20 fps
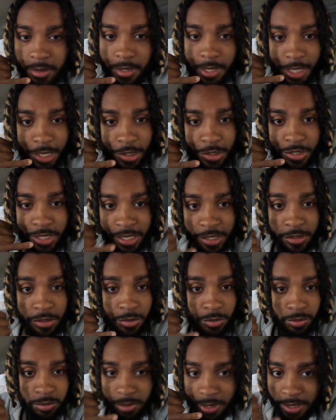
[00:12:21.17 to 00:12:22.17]

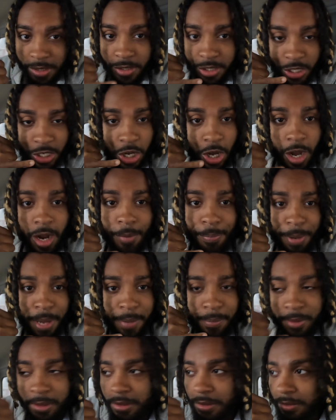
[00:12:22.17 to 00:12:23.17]
here's your car
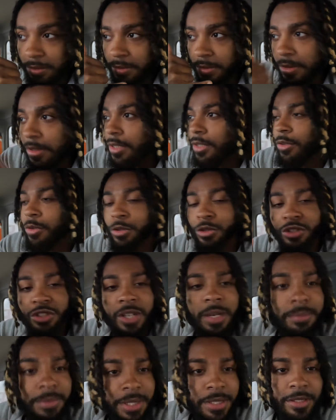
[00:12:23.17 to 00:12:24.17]
payment," or
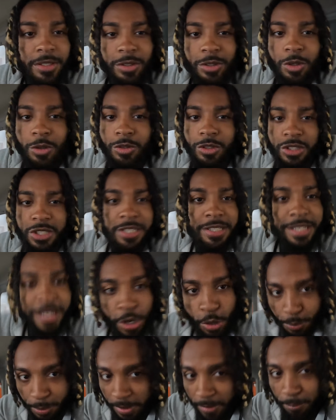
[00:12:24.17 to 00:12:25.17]
something, you know, you're just
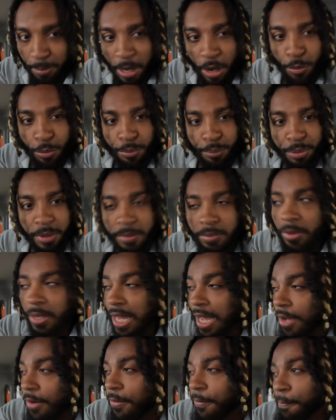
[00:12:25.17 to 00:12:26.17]
helping people
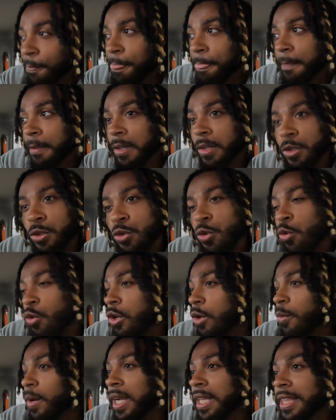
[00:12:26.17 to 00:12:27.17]
out, you're
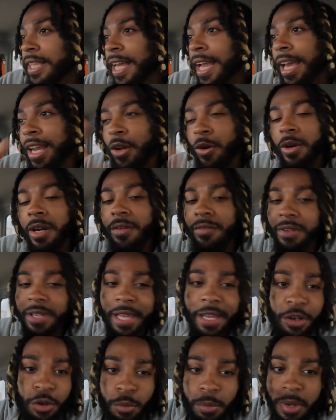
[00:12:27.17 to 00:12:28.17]
doing the right thing, and don't ever
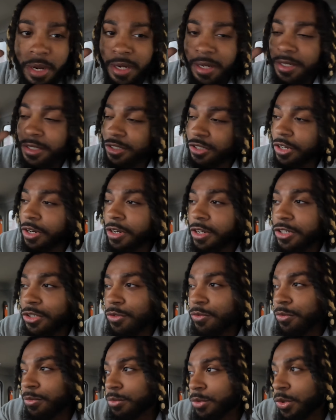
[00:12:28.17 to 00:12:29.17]
let nobody discourage
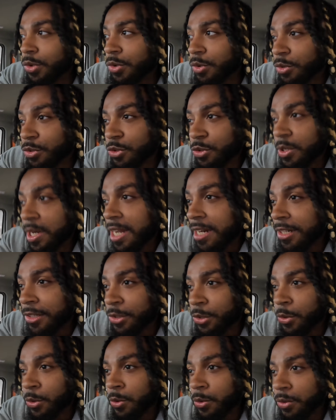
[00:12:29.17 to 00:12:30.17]
you from doing what you gotta
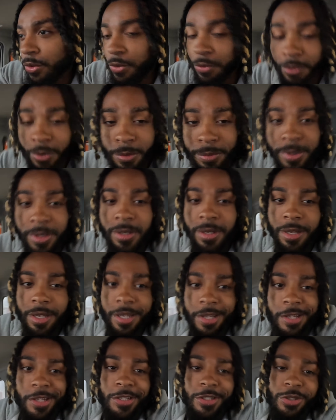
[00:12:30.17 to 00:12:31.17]
do, you feel me?
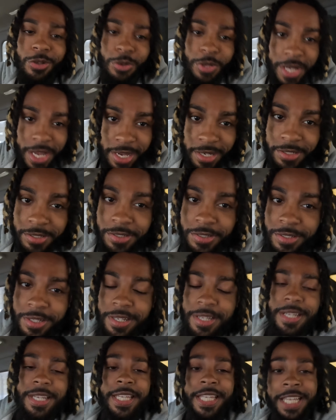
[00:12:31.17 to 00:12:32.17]
So yes,
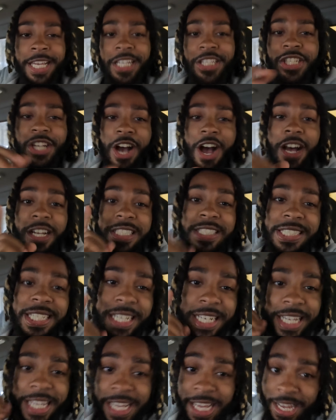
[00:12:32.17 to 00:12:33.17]
get y'all
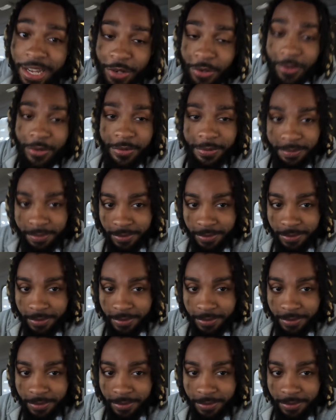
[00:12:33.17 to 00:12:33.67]
CDL,